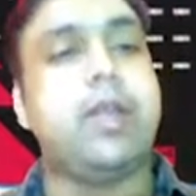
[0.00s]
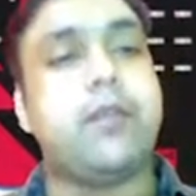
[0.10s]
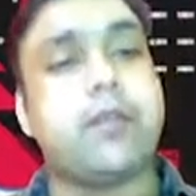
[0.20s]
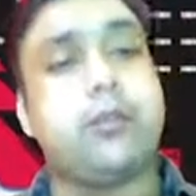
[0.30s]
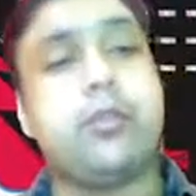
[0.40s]

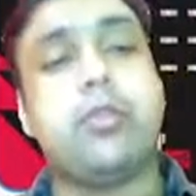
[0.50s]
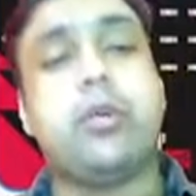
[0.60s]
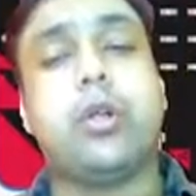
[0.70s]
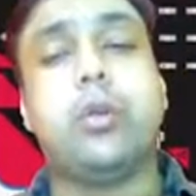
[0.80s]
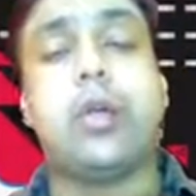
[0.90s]
If suppose
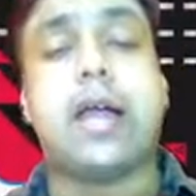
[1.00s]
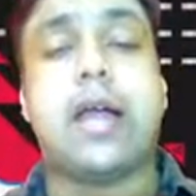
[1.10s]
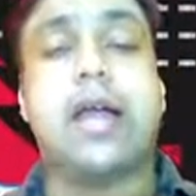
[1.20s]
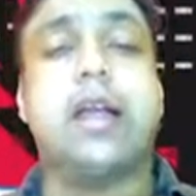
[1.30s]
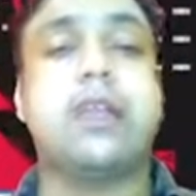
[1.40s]
you want to
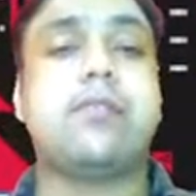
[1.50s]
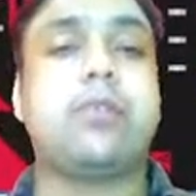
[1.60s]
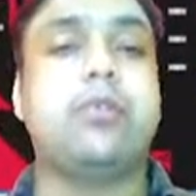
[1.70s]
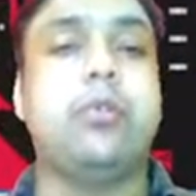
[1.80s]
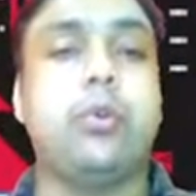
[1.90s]
add
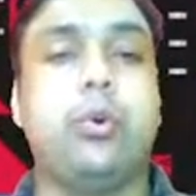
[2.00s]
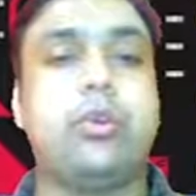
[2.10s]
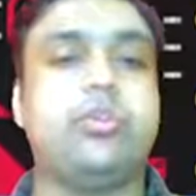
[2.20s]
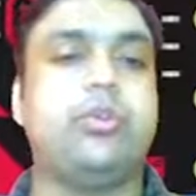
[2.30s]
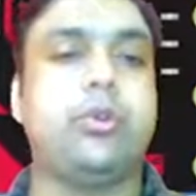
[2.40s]
some
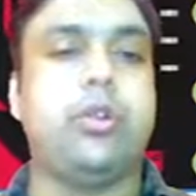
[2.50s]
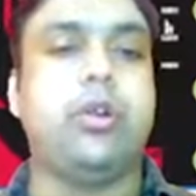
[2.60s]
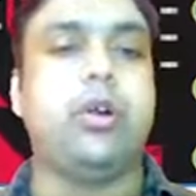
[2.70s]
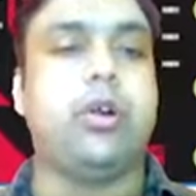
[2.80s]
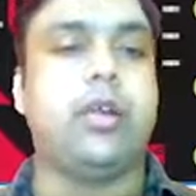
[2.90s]
notes to
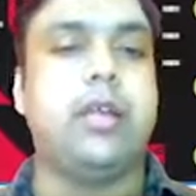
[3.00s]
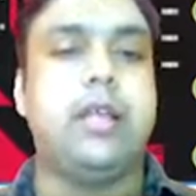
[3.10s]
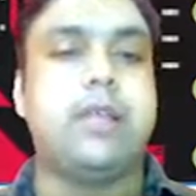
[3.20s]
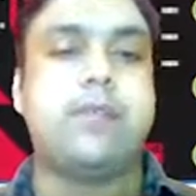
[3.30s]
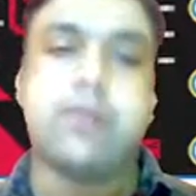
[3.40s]
your
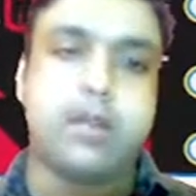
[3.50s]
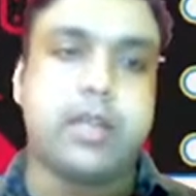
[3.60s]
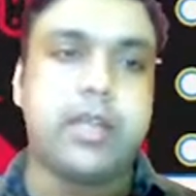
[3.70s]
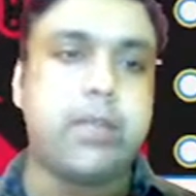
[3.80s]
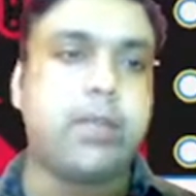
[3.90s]

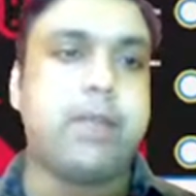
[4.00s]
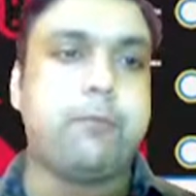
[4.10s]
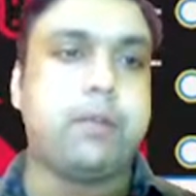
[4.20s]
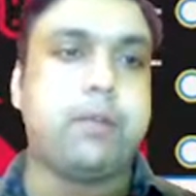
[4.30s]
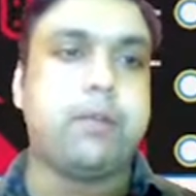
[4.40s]
circuit you
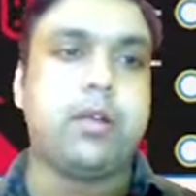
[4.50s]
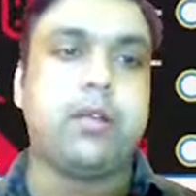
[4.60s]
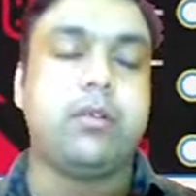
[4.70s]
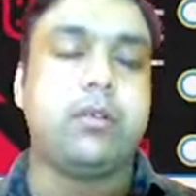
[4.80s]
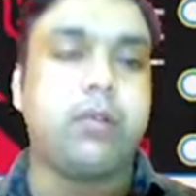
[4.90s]
have prepared,
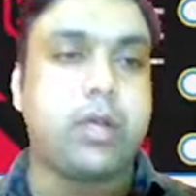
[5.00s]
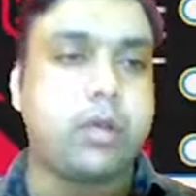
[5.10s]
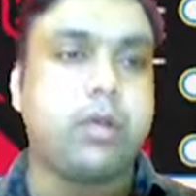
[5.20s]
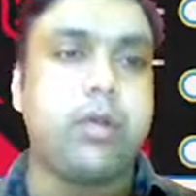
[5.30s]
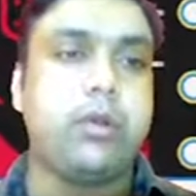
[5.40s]

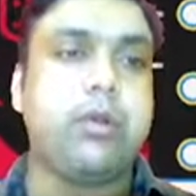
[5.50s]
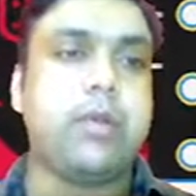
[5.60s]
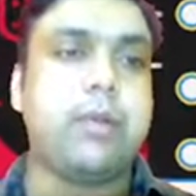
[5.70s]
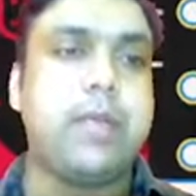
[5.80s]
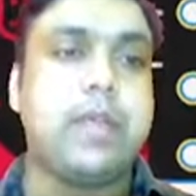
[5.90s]
what you can do,
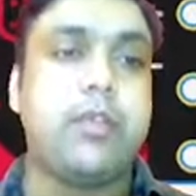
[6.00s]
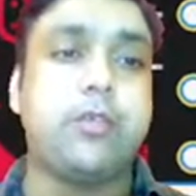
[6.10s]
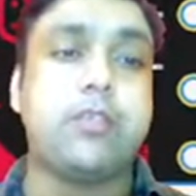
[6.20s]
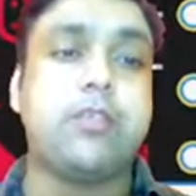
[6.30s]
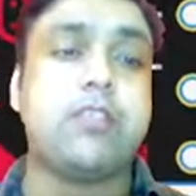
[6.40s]
you can make
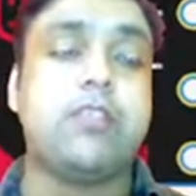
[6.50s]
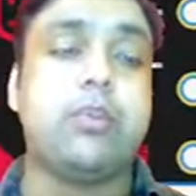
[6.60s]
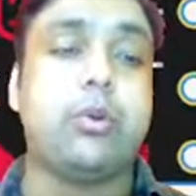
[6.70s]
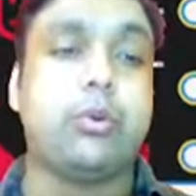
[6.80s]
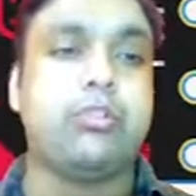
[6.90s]
use of this
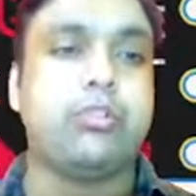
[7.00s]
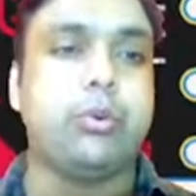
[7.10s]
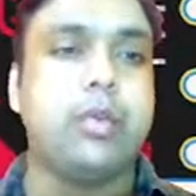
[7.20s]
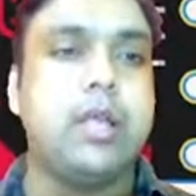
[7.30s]
notes tool.